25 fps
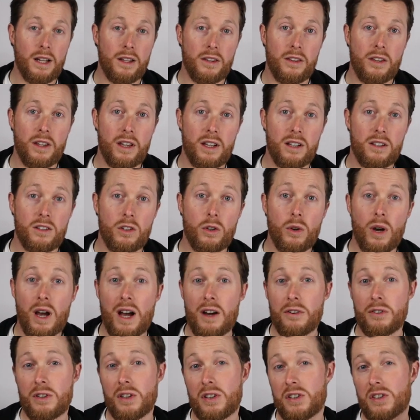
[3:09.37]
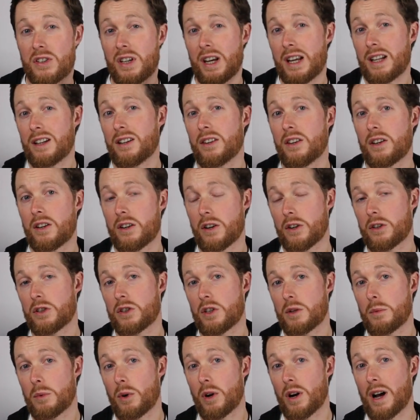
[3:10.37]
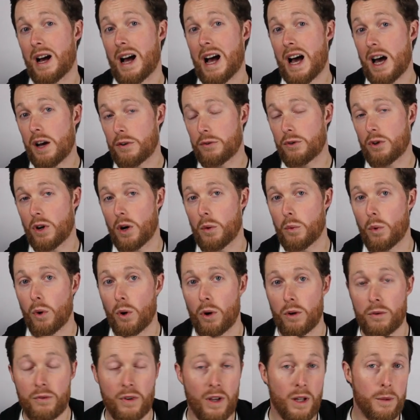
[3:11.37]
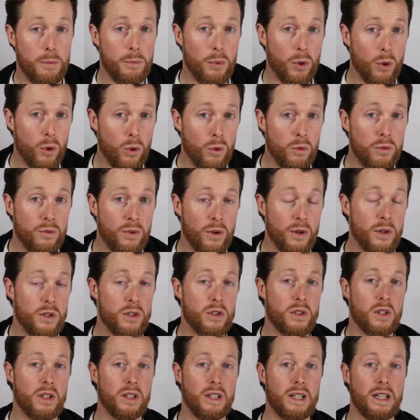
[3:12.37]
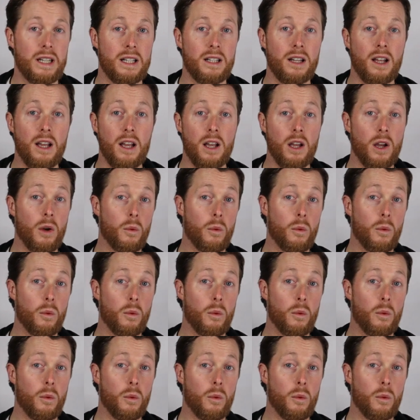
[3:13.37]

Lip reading: that you have to say to the customer after a water-fed pole first clean,